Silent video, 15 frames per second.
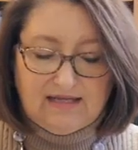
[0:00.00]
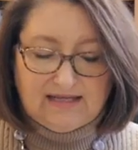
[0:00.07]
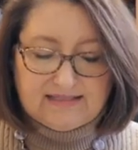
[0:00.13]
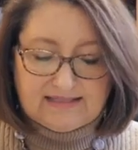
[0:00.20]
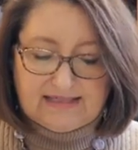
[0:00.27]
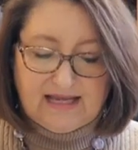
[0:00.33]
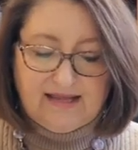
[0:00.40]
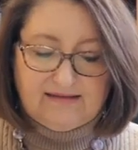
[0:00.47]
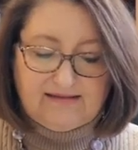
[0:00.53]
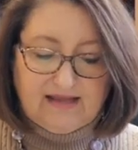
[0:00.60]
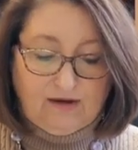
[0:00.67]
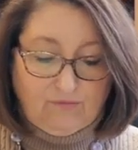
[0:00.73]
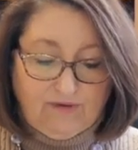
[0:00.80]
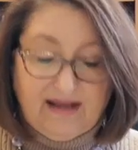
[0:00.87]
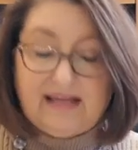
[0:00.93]
Instead,
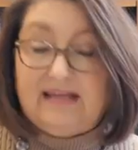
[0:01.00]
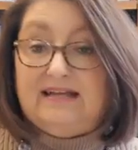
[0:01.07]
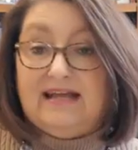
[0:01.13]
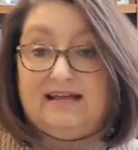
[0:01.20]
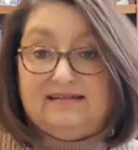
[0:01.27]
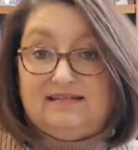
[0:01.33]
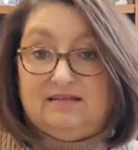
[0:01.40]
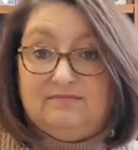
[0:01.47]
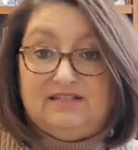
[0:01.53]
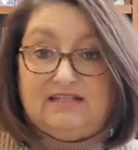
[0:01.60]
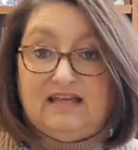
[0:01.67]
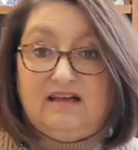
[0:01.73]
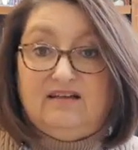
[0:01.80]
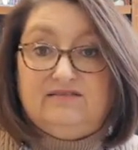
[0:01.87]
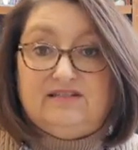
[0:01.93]
they recognize
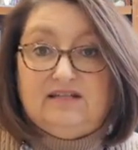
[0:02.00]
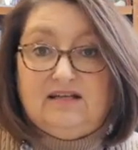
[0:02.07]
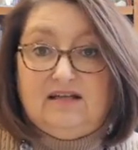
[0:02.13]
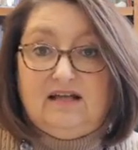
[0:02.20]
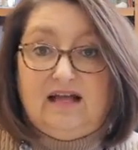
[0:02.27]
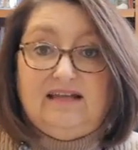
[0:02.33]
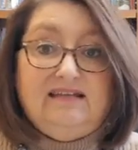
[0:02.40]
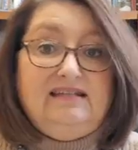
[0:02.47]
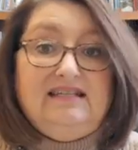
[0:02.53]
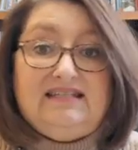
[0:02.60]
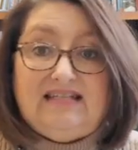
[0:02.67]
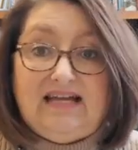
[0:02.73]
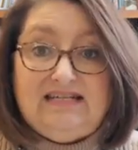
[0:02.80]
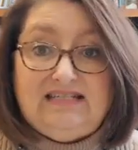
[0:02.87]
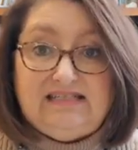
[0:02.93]
themselves and they
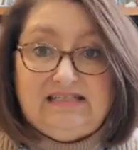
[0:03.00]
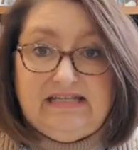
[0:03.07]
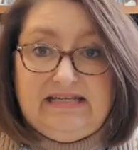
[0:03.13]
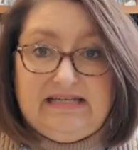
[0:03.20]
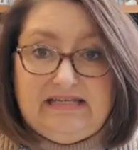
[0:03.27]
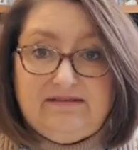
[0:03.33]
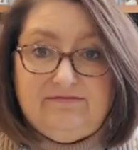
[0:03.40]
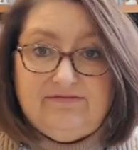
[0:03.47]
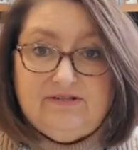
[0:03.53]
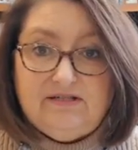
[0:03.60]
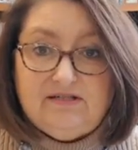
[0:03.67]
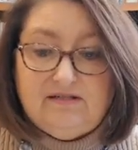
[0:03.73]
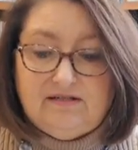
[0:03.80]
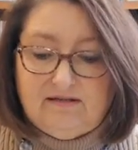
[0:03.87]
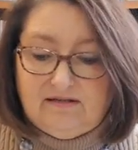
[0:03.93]
decide to leave
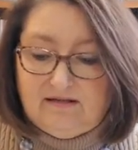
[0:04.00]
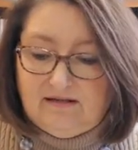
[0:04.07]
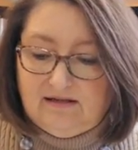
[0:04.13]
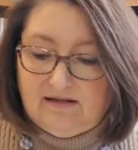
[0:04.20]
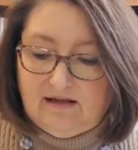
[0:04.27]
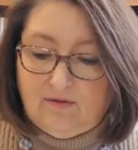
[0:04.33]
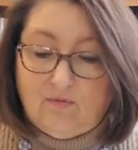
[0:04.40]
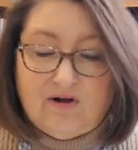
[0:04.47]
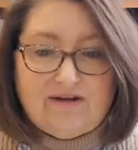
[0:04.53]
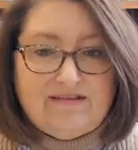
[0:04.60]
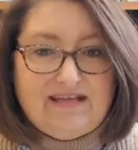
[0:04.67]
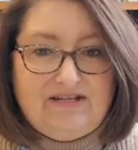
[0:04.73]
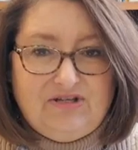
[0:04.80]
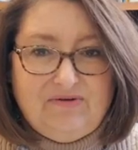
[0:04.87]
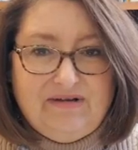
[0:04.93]
and what are
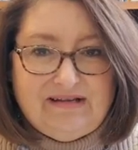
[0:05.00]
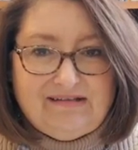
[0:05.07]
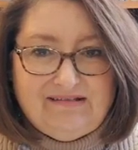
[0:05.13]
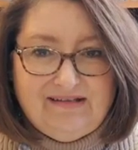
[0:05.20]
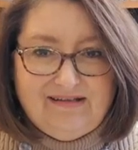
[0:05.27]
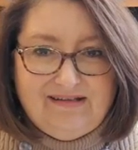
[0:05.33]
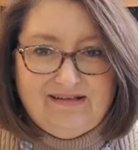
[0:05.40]
they doing?